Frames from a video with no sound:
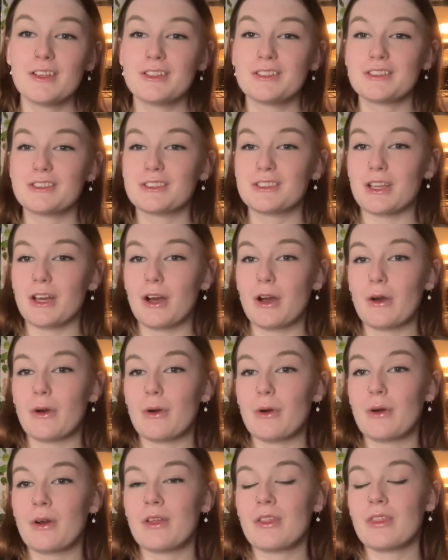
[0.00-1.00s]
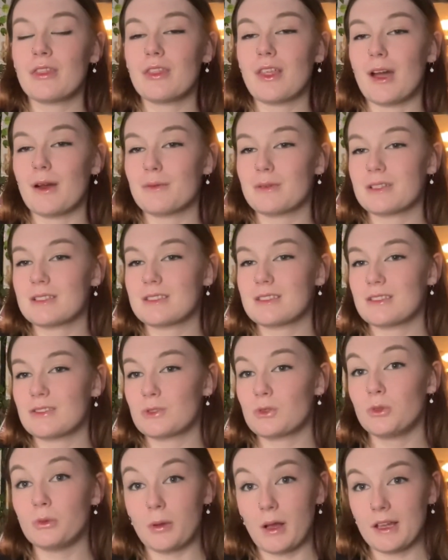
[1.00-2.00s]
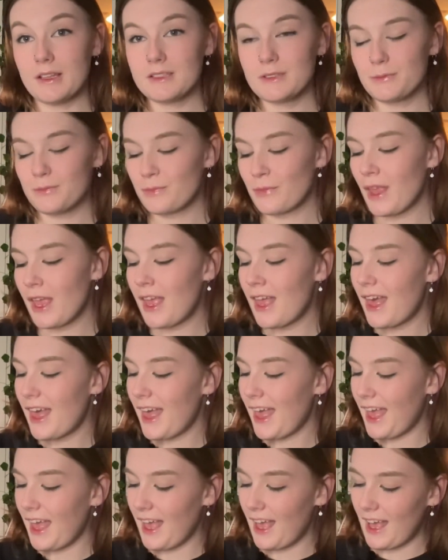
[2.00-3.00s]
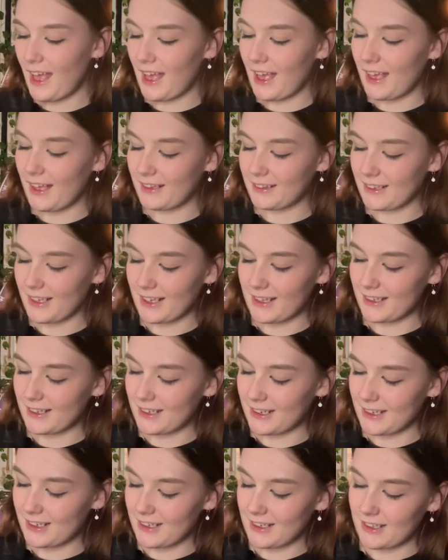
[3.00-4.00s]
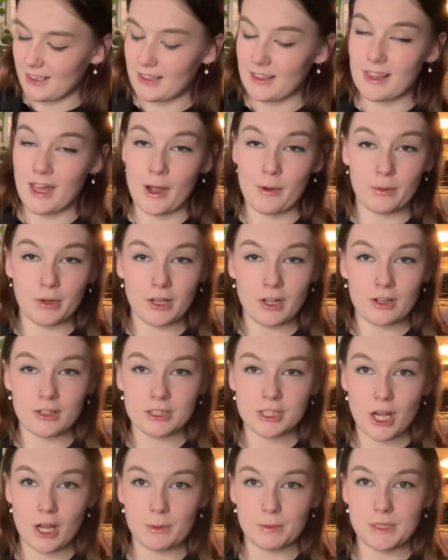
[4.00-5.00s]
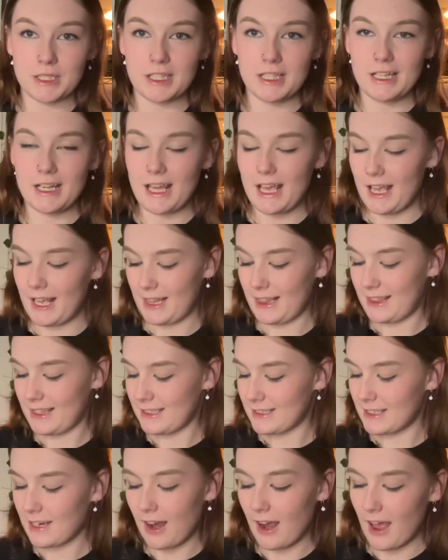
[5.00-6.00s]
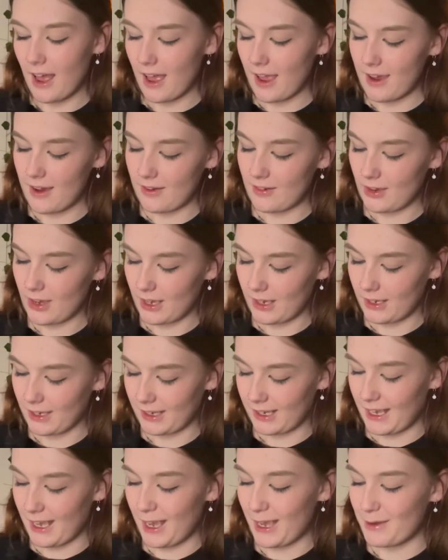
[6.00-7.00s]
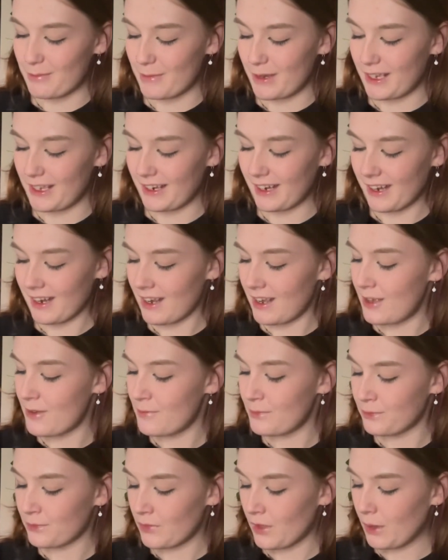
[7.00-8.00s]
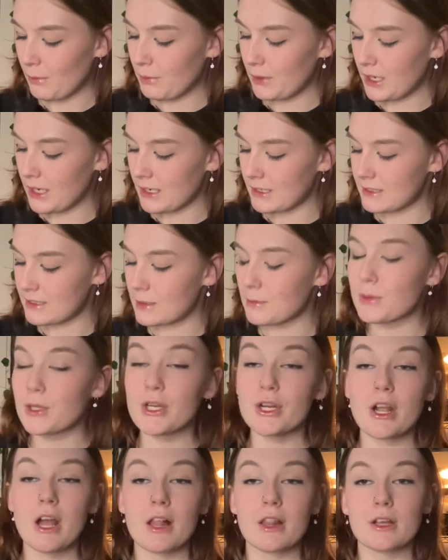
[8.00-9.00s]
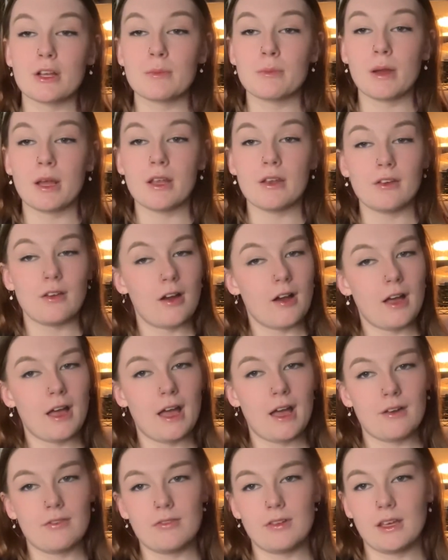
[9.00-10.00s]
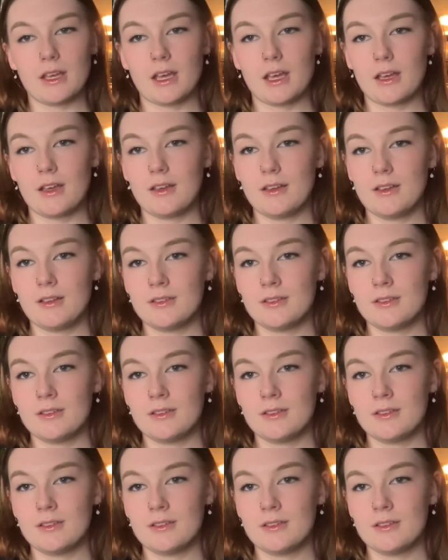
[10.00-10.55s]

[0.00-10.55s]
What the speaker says: So that was School Bus. And then that one got adopted, and this guy came in being a similar color but not having